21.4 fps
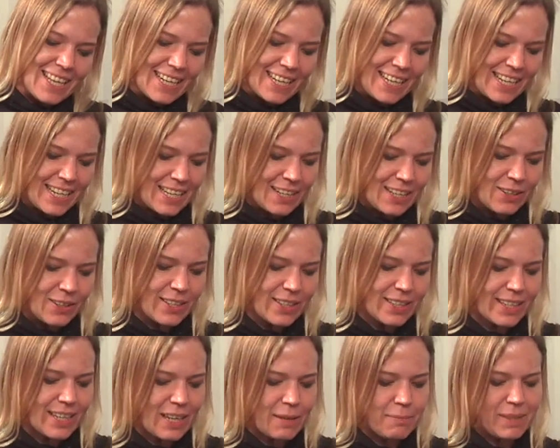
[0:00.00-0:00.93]
Now,
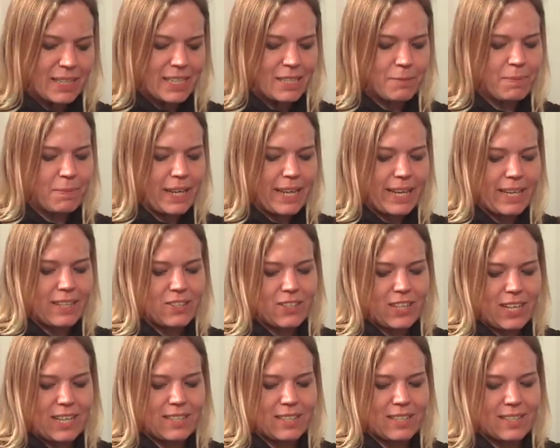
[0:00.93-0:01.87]
the company's plan
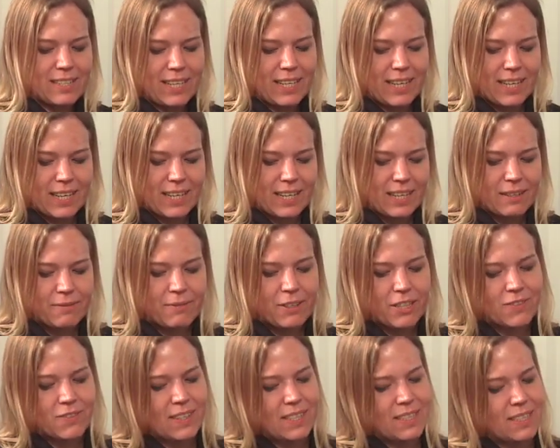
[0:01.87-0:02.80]
to undertake
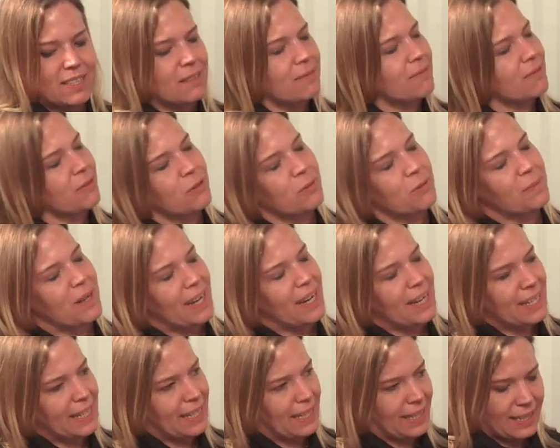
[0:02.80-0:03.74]
phosphate seafloor
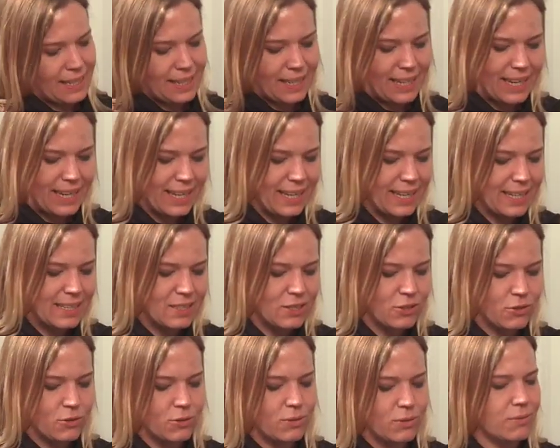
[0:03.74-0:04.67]
mining
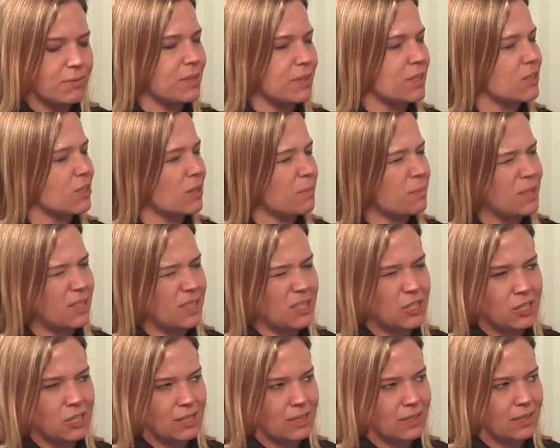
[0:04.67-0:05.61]
has drawn fierce
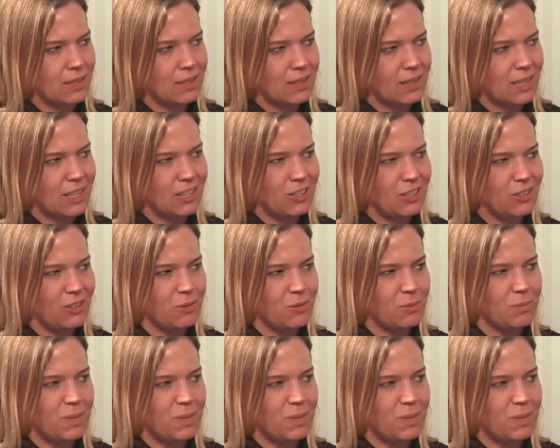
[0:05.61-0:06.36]
opposition. Can you